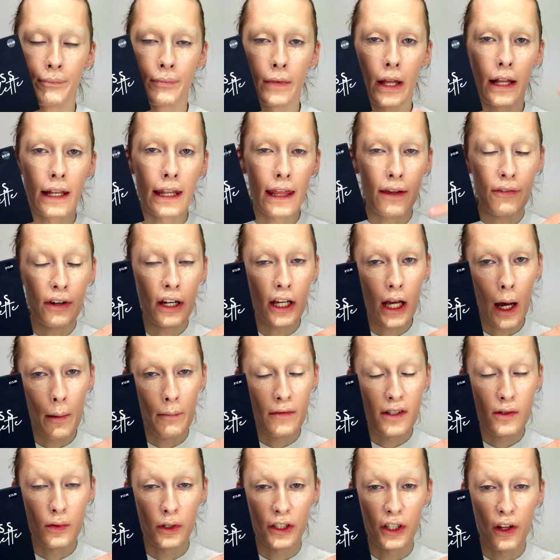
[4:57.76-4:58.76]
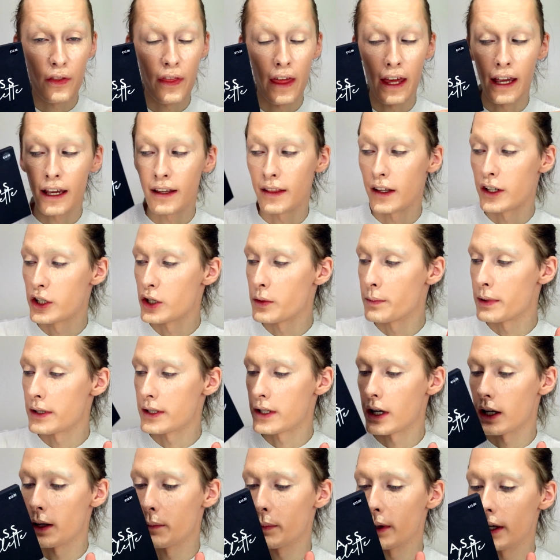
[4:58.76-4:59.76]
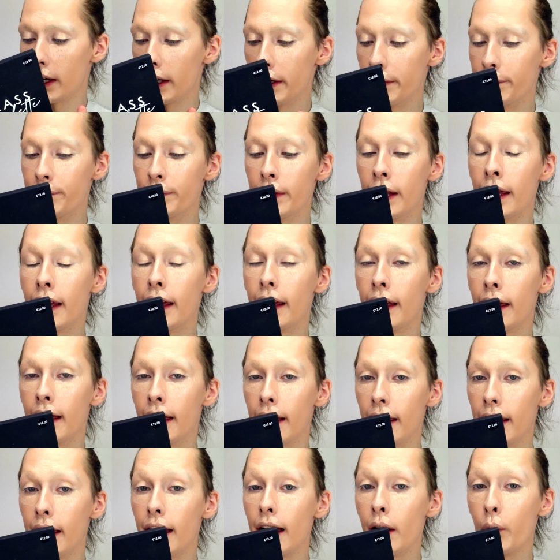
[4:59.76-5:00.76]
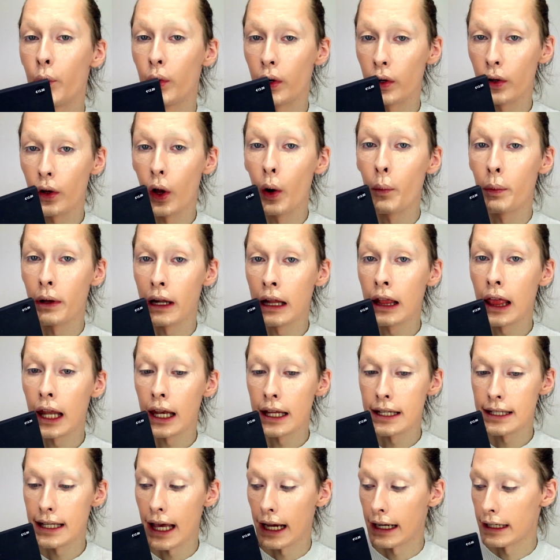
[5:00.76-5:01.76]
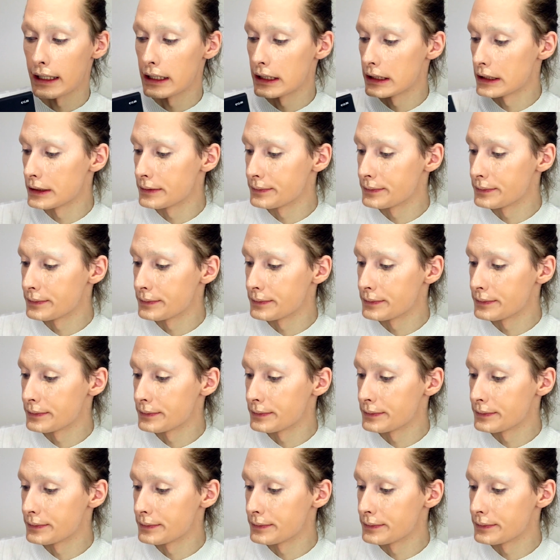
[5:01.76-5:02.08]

Leave in the comments what you think the dupe is gonna be, and we'll open it in a second.